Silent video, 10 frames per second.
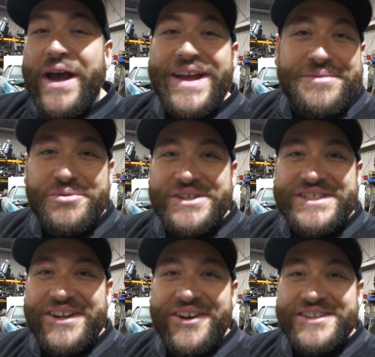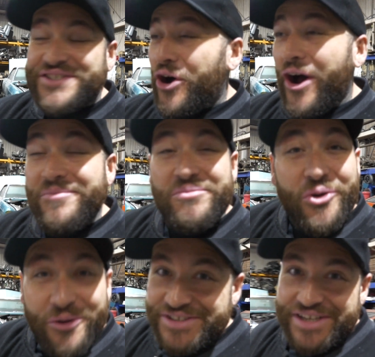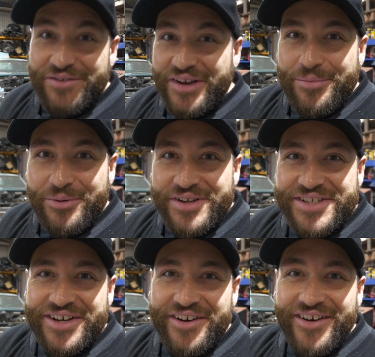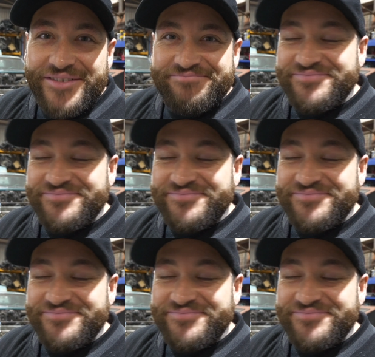anybody starts, I'm not giving up on this car.